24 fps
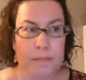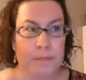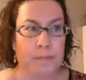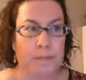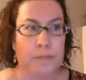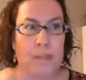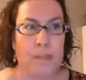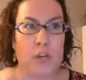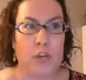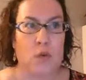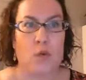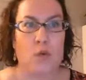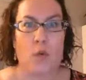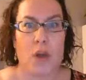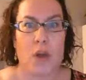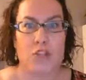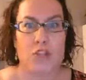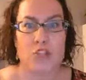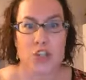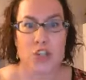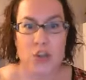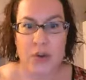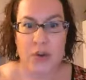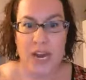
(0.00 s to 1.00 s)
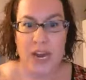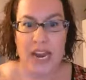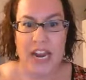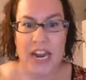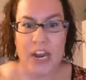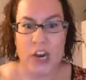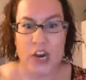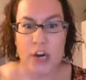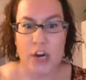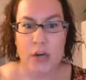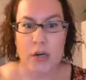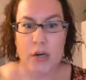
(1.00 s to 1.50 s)
washing your
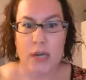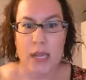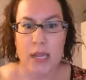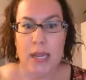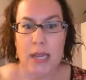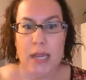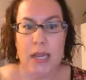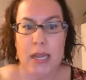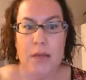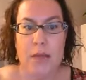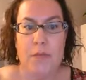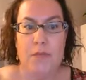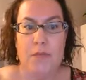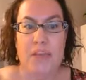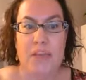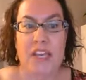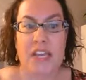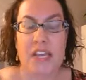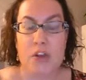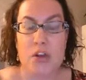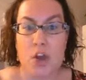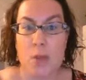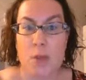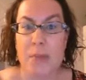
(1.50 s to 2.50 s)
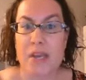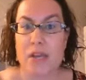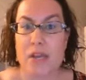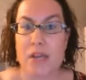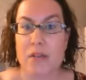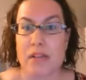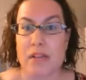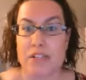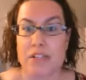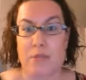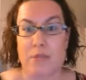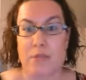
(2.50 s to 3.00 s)
hair, they cannot be
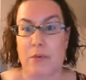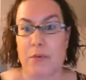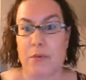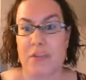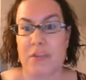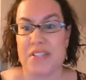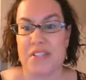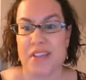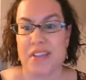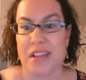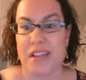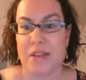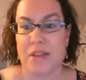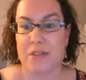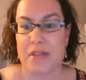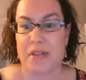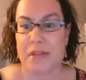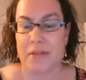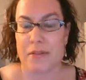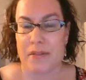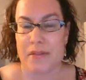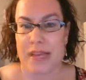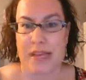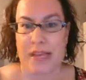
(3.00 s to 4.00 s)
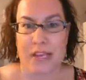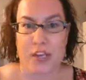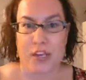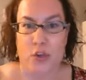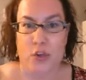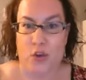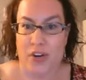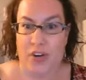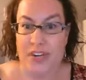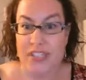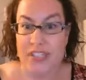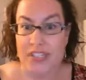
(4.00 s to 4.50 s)
collected for recycling, like
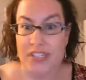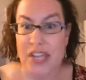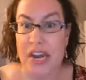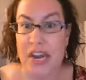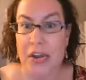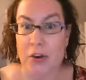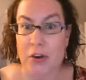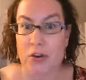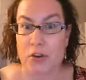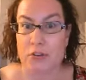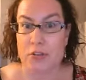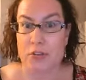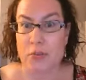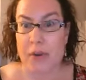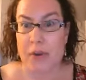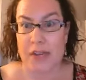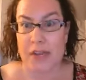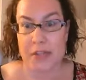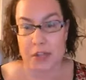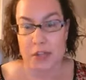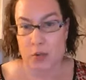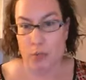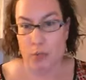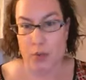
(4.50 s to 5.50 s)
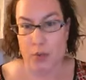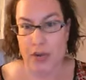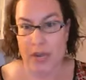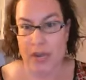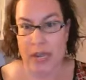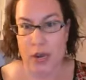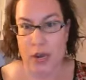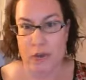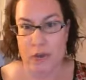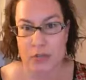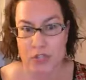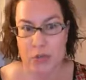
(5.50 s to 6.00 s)
your containers, right, that you're
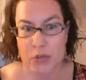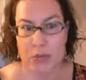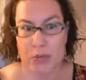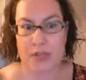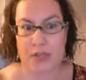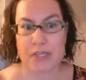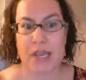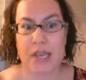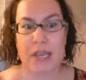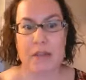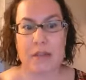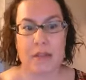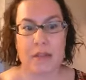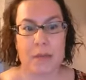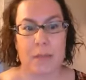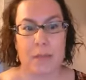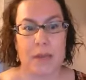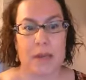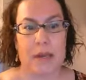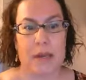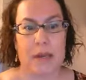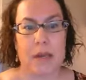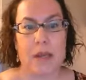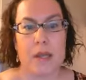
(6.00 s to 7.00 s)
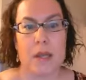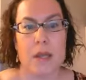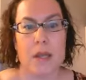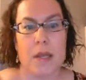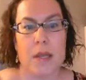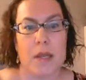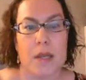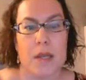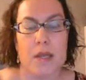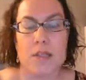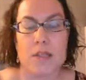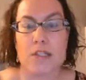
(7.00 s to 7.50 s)
putting out into your recycling bin.
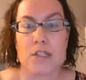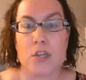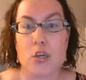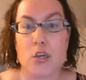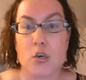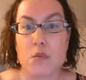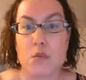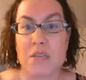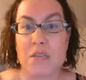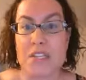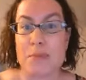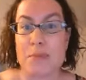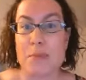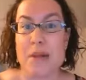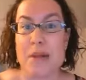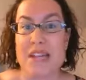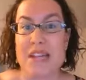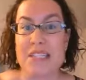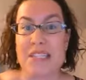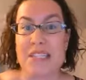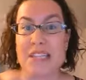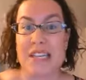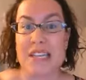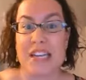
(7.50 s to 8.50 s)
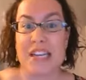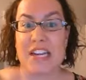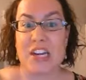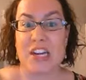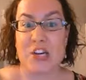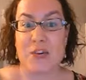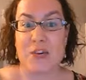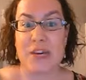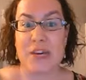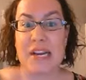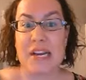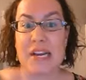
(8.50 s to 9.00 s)
So these plastic
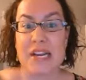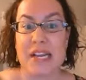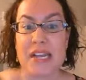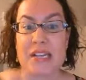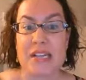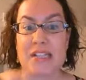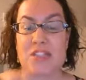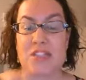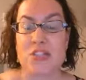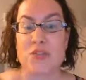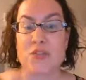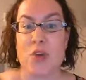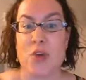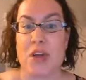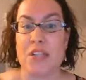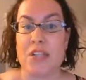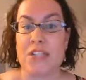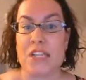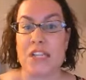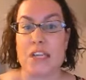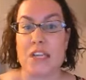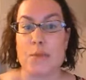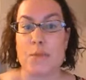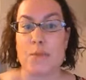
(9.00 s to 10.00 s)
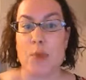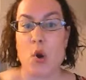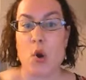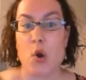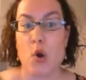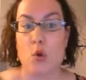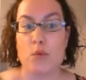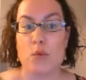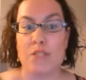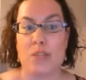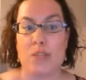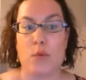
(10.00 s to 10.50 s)
ingredients do not
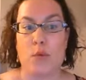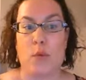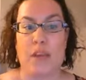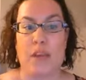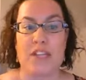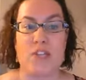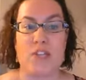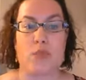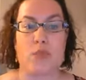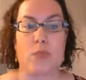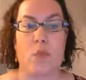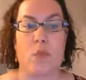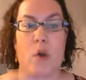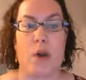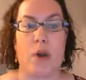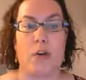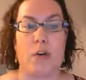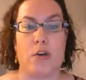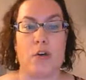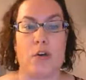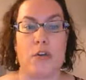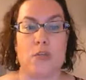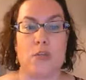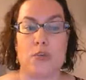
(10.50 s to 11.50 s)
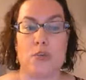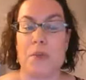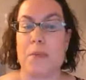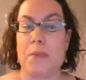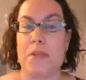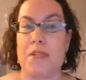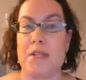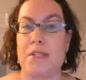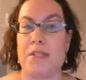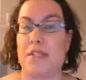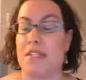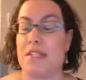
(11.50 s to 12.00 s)
decompose in wastewater
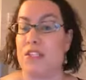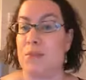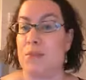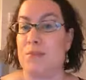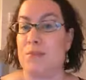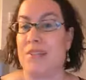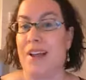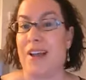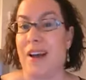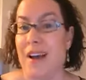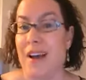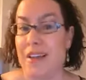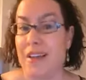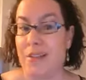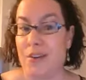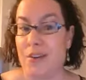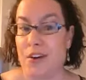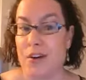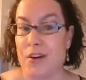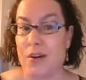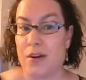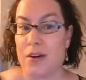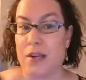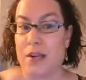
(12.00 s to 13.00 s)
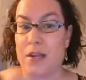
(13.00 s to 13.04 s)
treatment systems either.